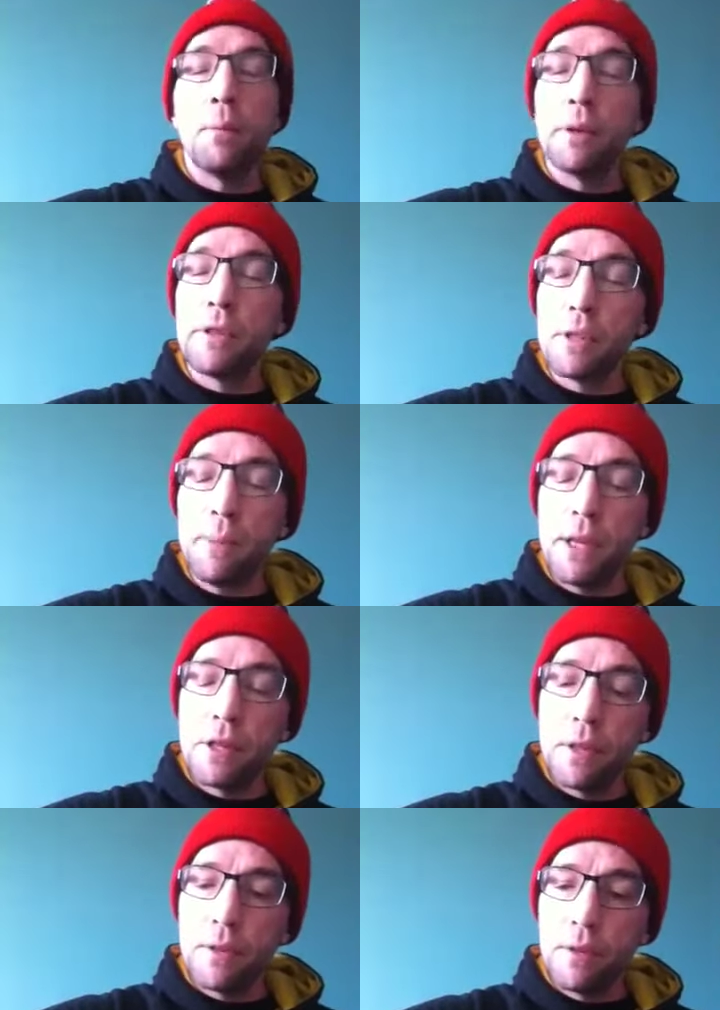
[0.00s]
most
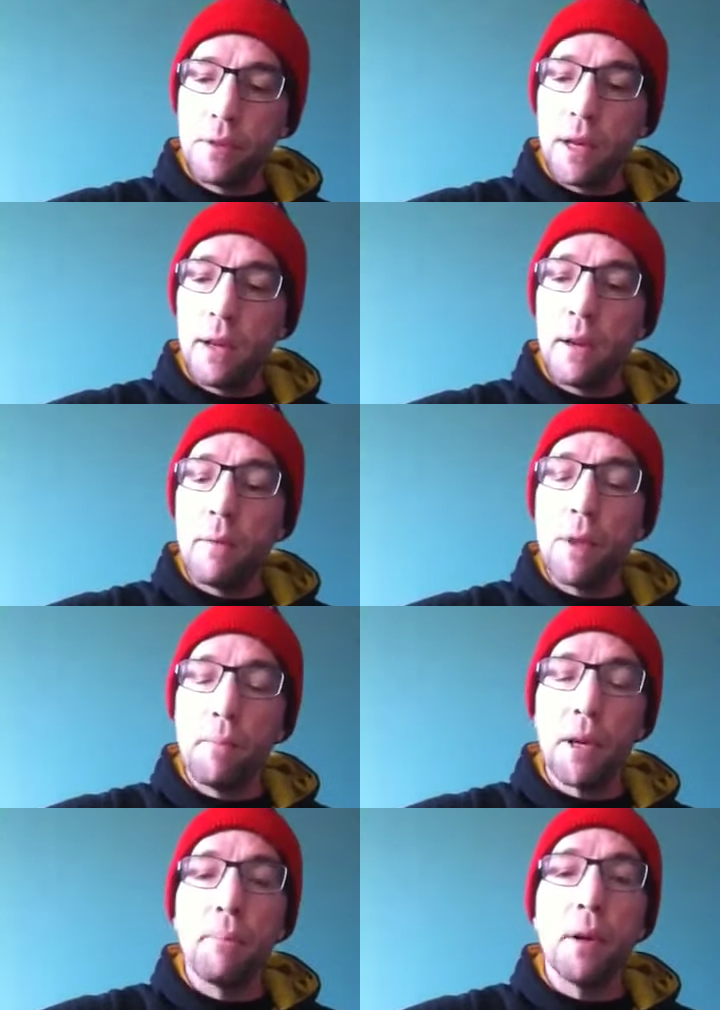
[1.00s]
especially to uh, the
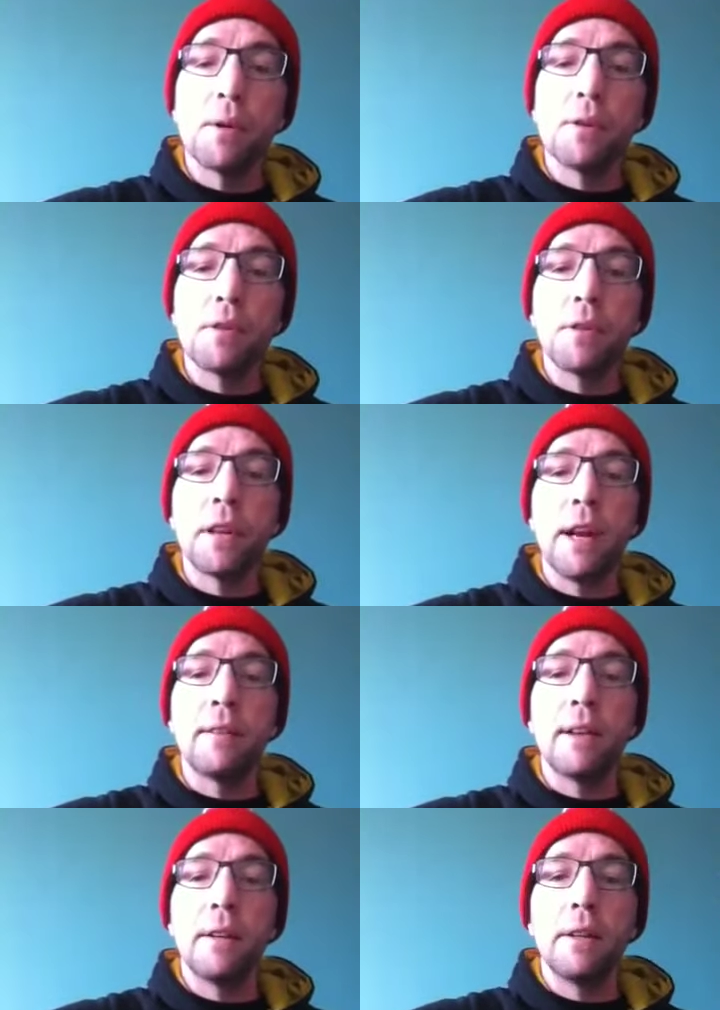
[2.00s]
big boss,
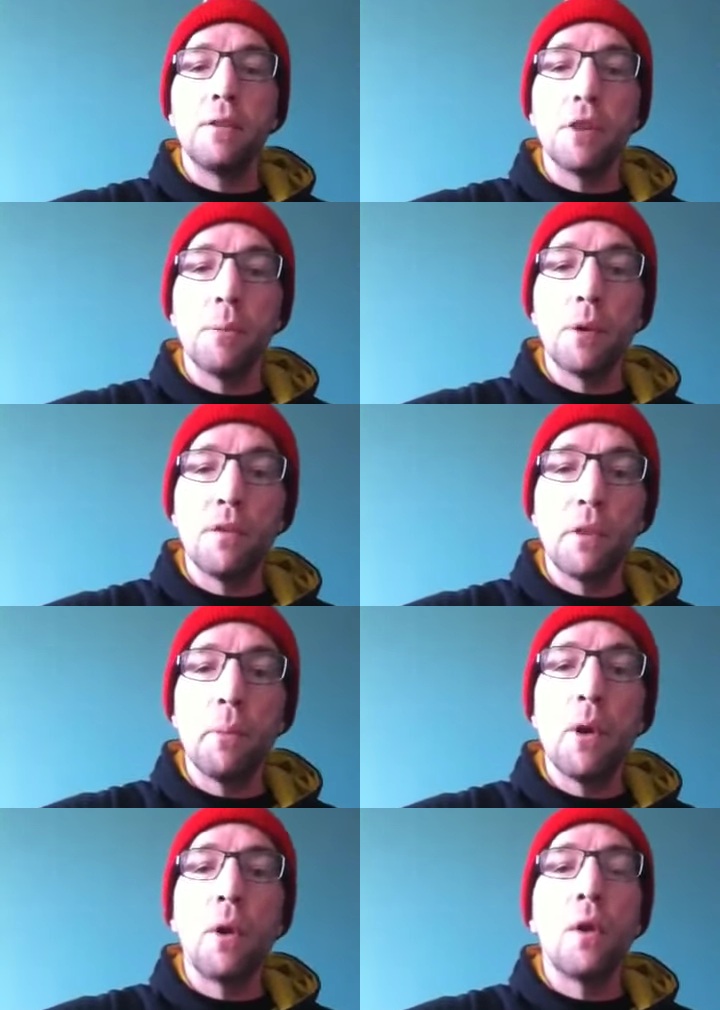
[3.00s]
granddaddy drummer of them
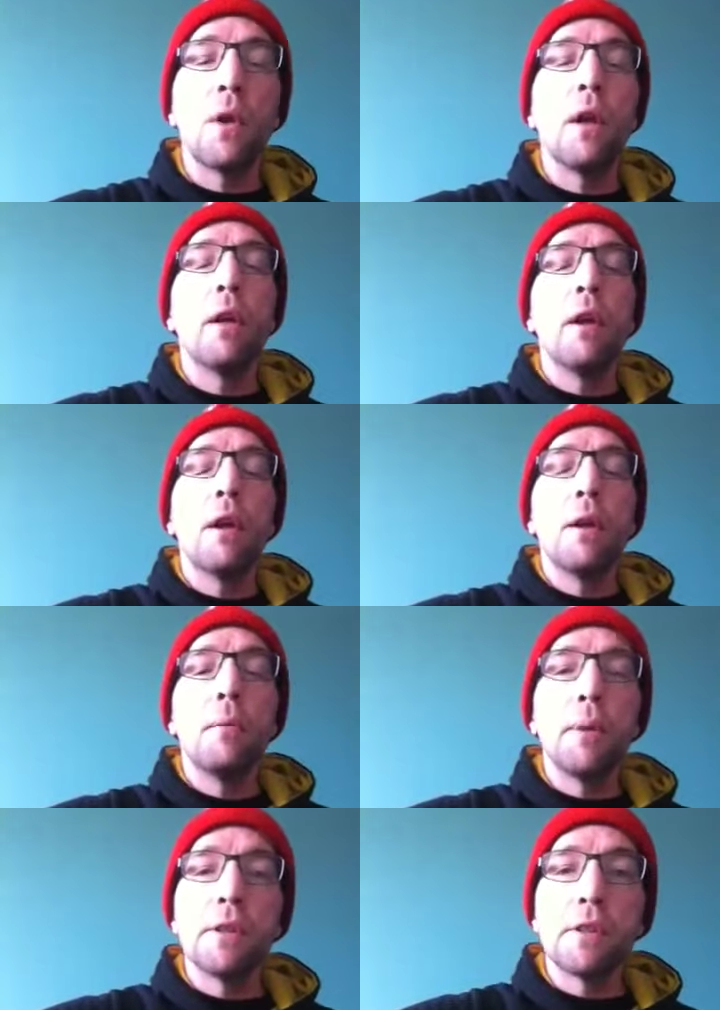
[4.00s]
all,
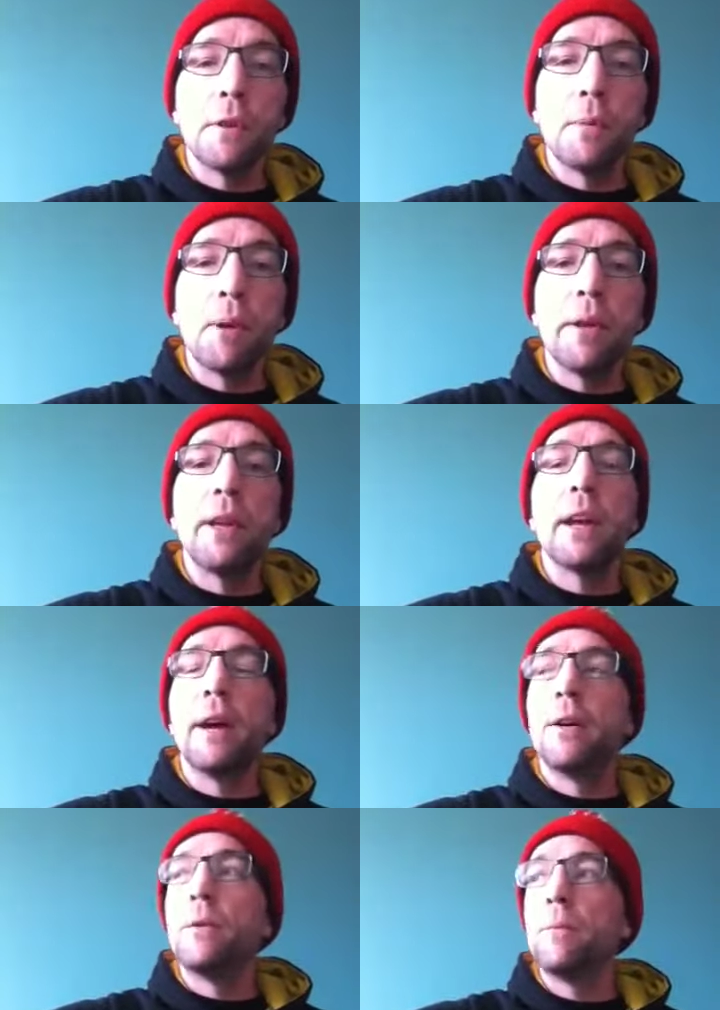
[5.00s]
Mr. Billy
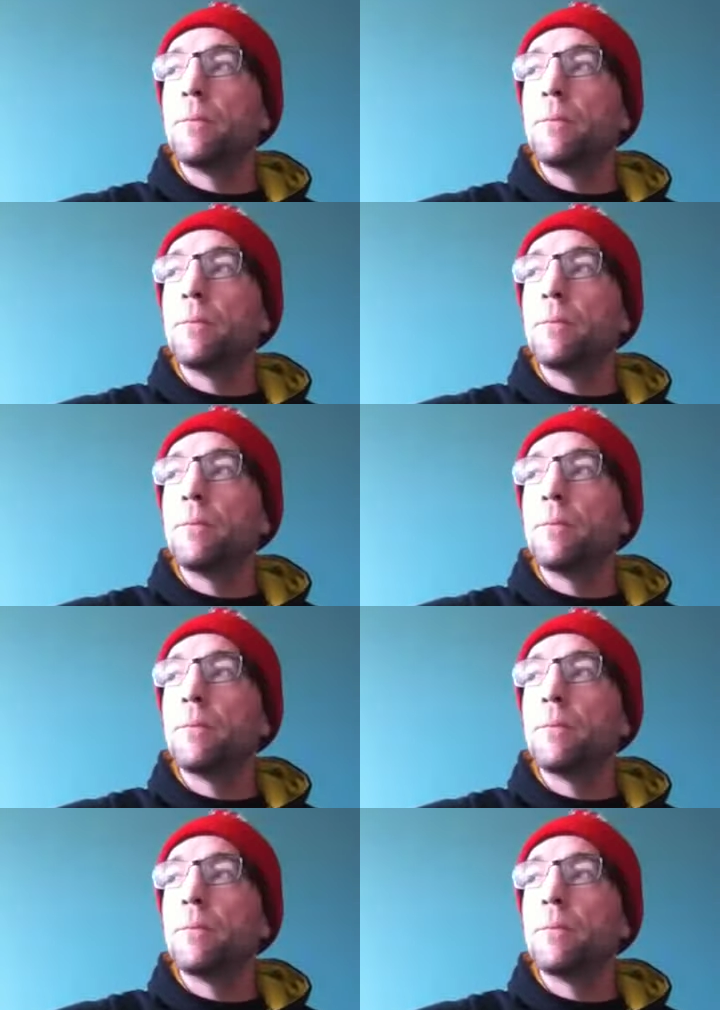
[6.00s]
Kyle.